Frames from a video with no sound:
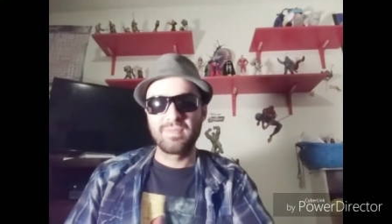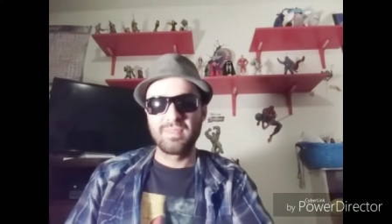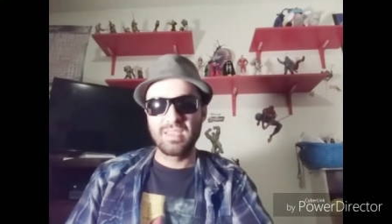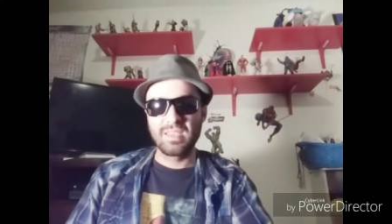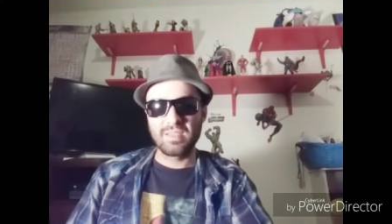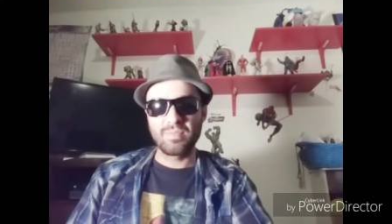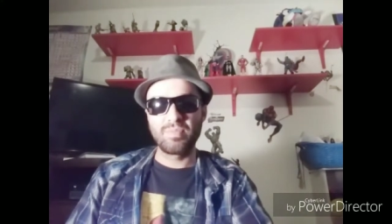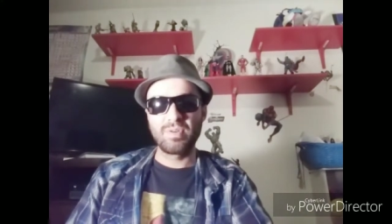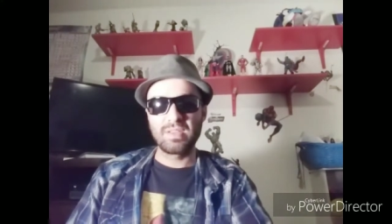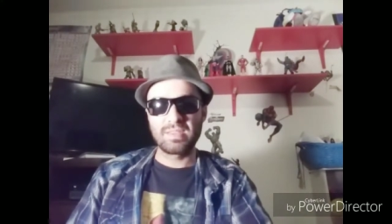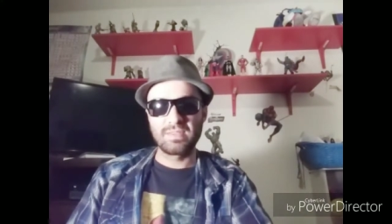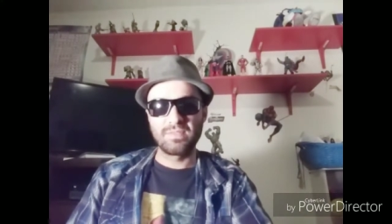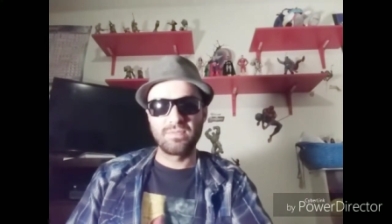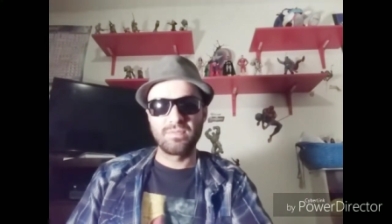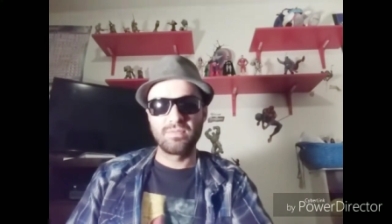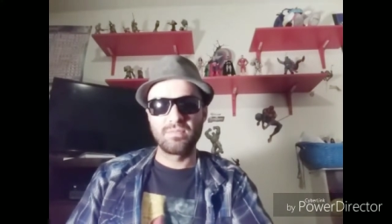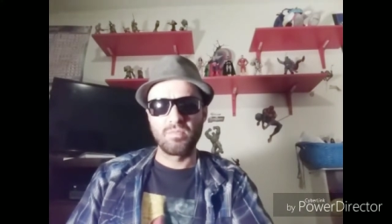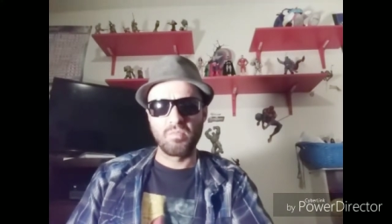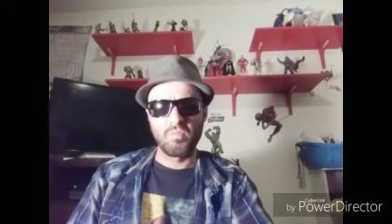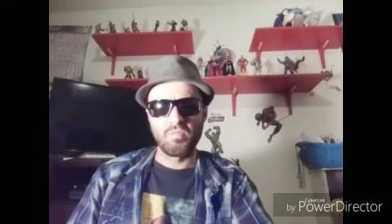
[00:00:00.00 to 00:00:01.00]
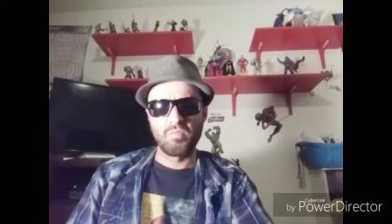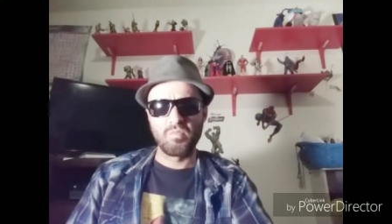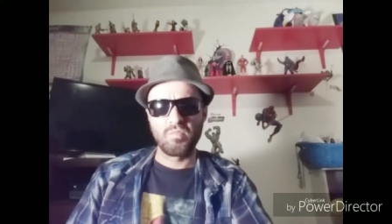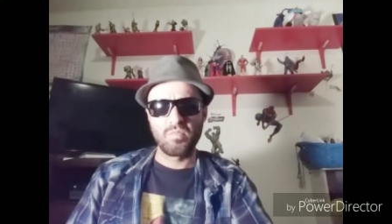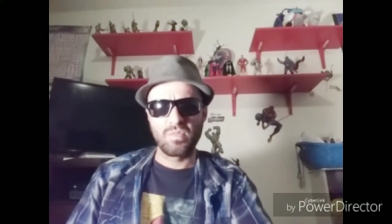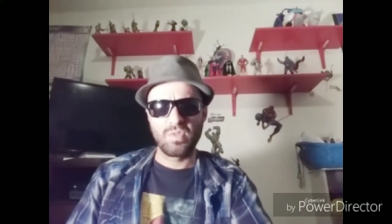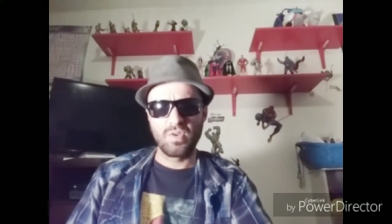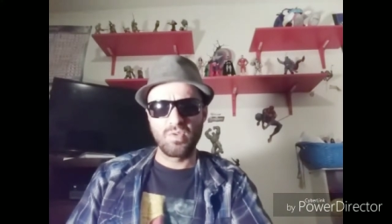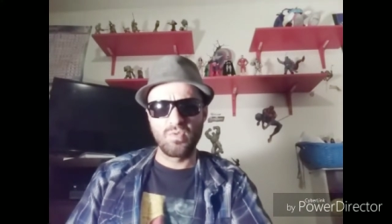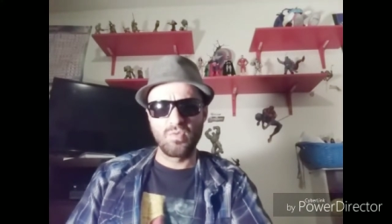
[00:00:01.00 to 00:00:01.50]
He's impressive.
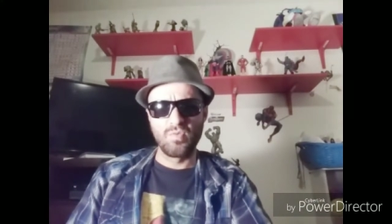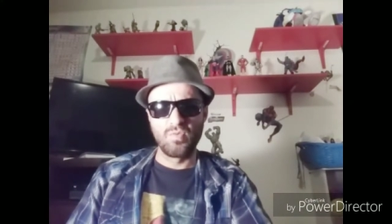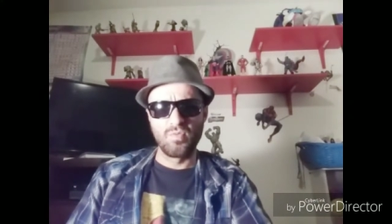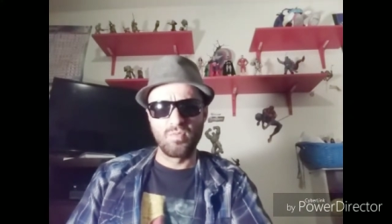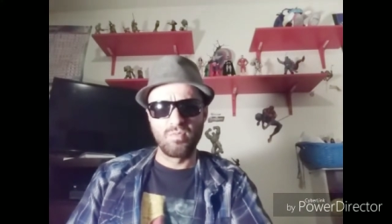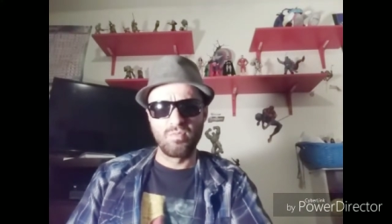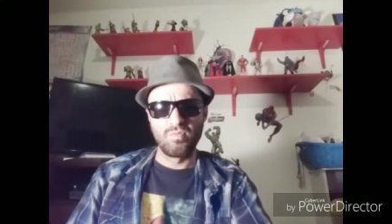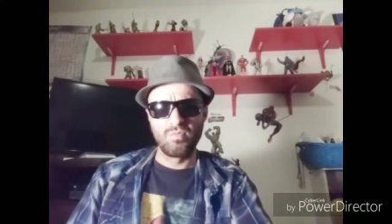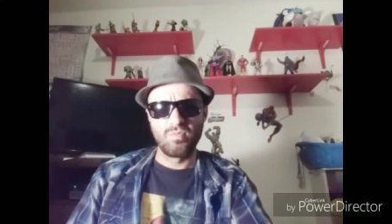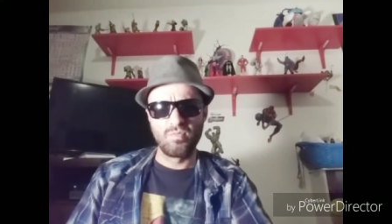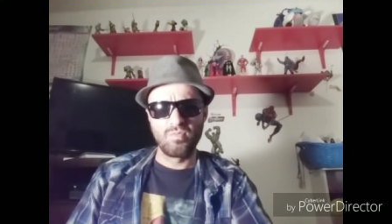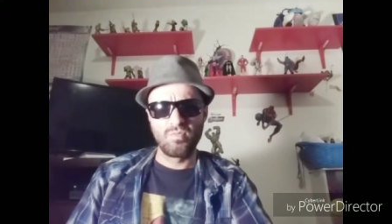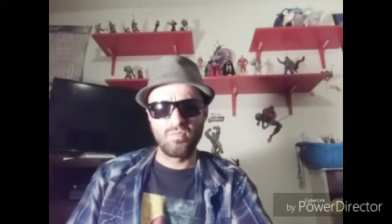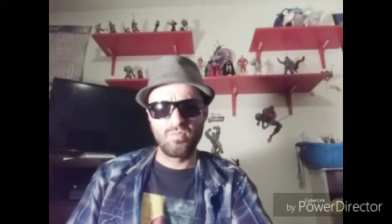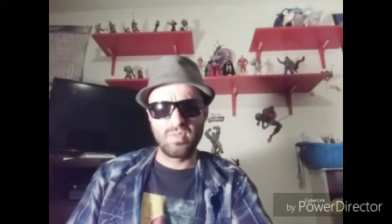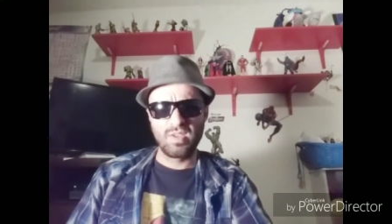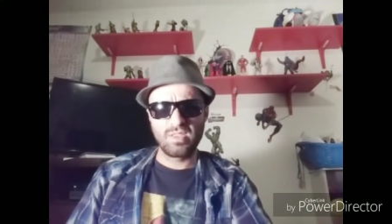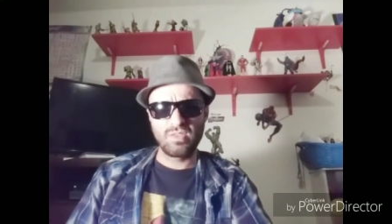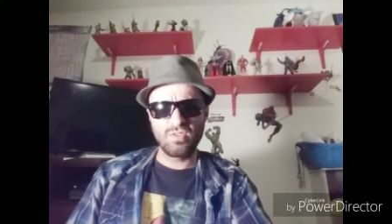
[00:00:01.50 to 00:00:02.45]
Though, it